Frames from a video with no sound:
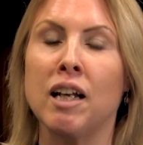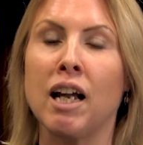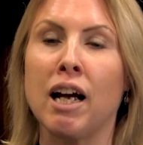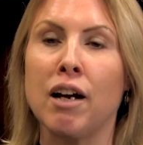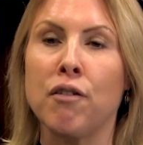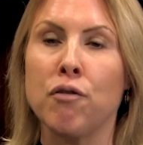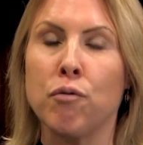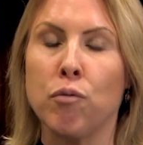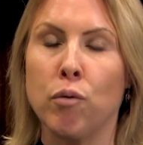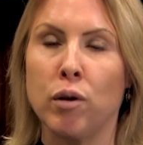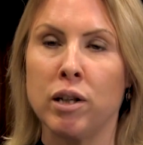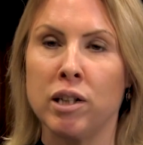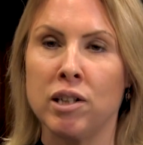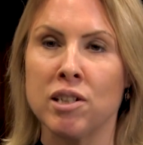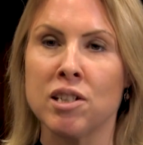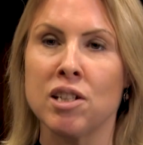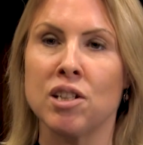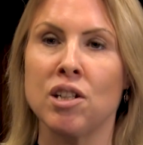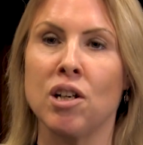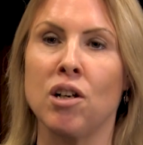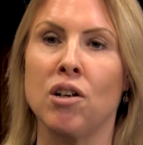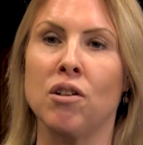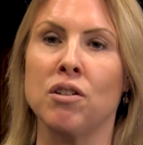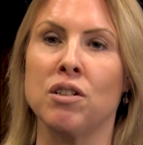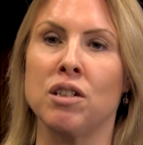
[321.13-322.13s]
life will
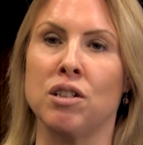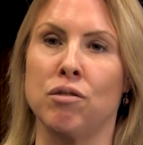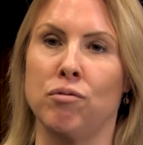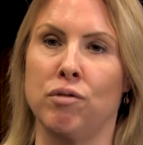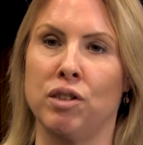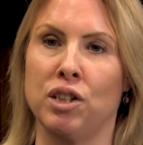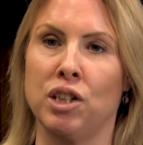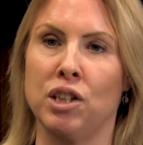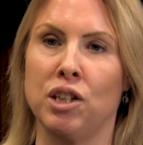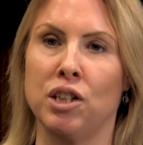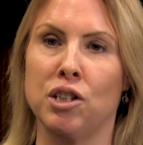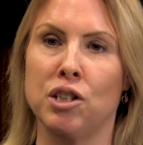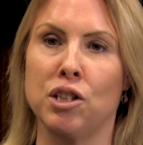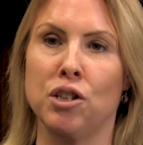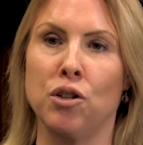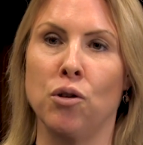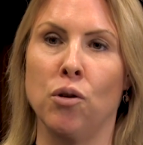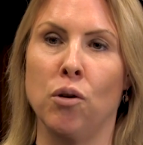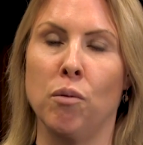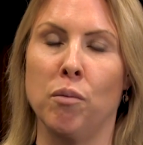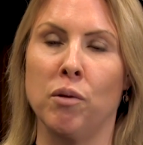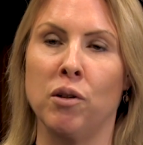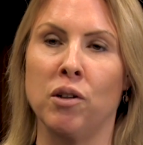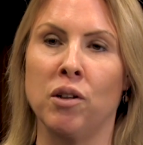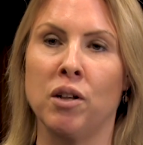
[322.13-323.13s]
start to return to
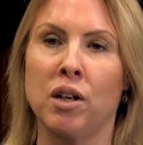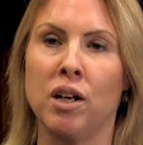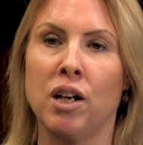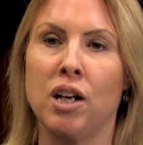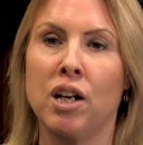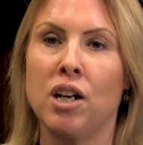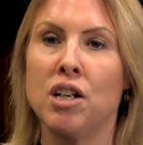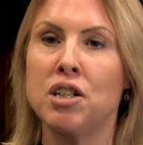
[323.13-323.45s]
normal.